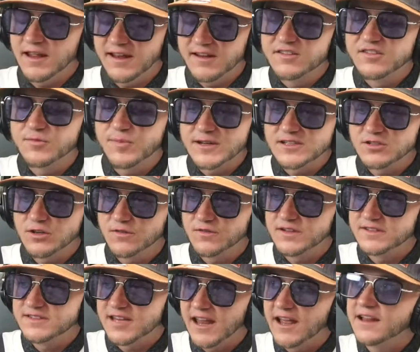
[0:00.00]
as special
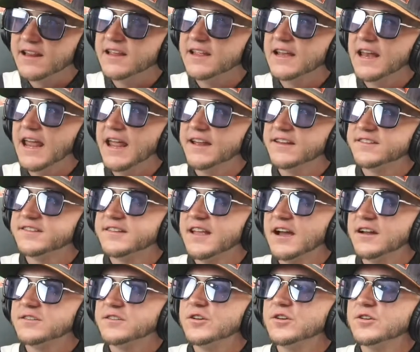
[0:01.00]
of a talent as Todd